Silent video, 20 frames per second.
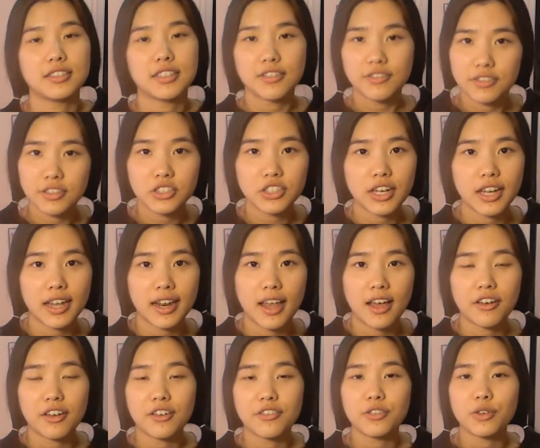Definitely check it
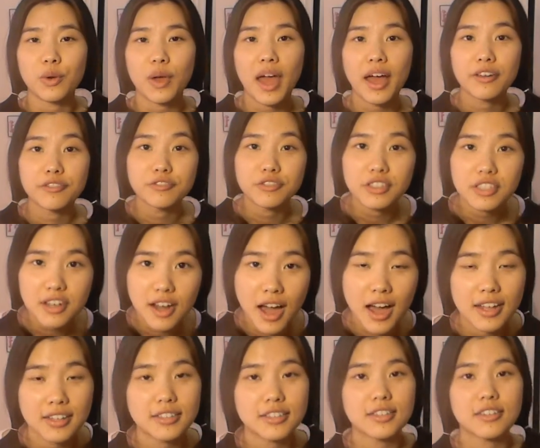out if you have
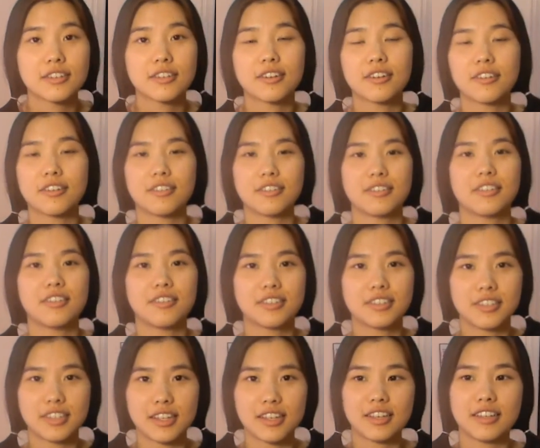not heard their
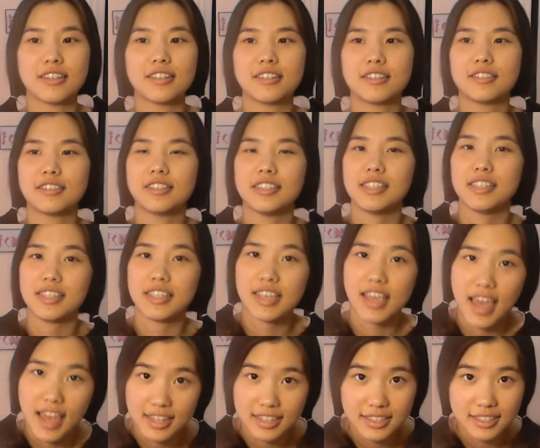single
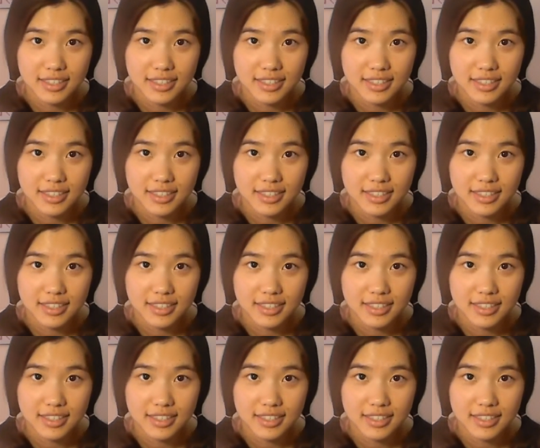yet.